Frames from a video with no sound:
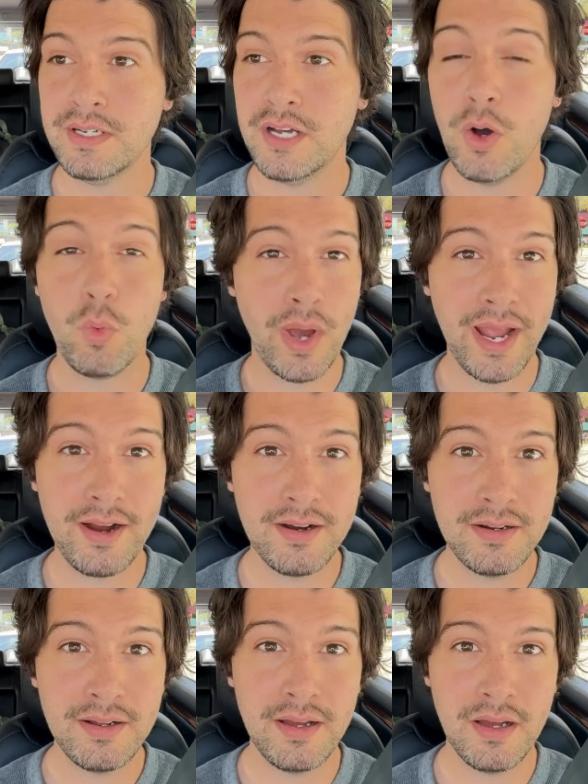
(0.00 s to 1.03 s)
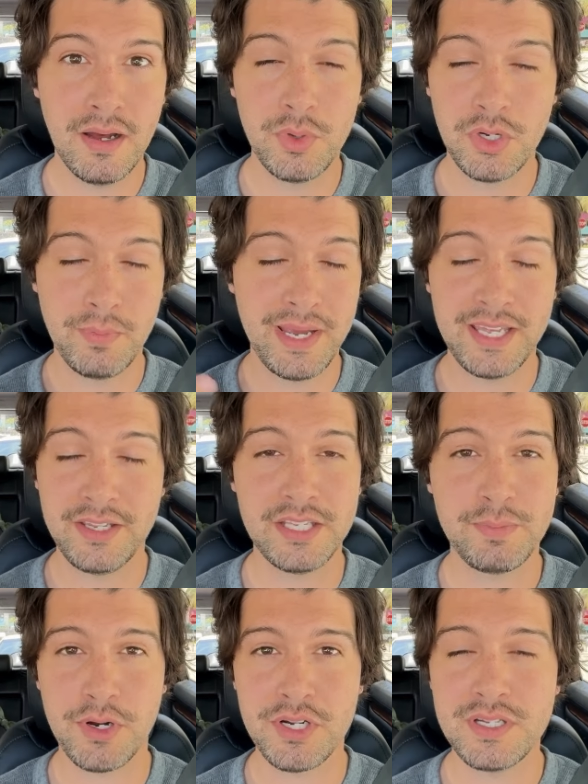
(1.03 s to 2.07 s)
aware when you're making these
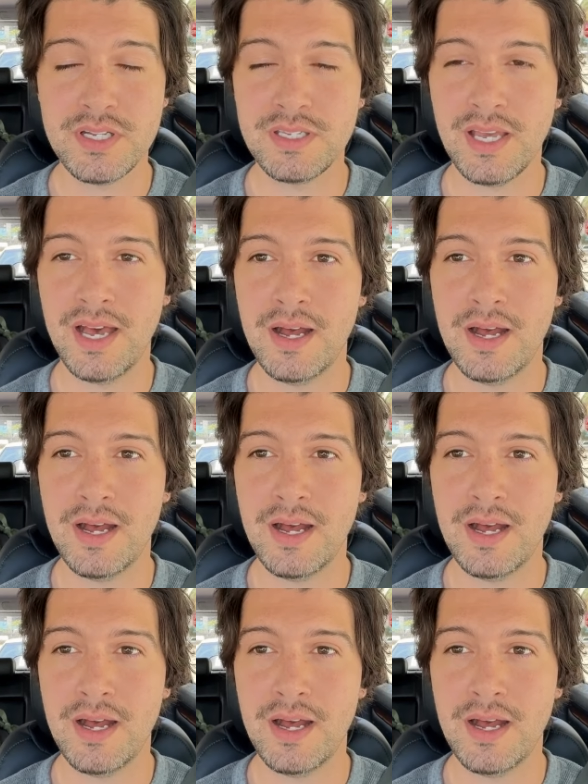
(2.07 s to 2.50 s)
purchases.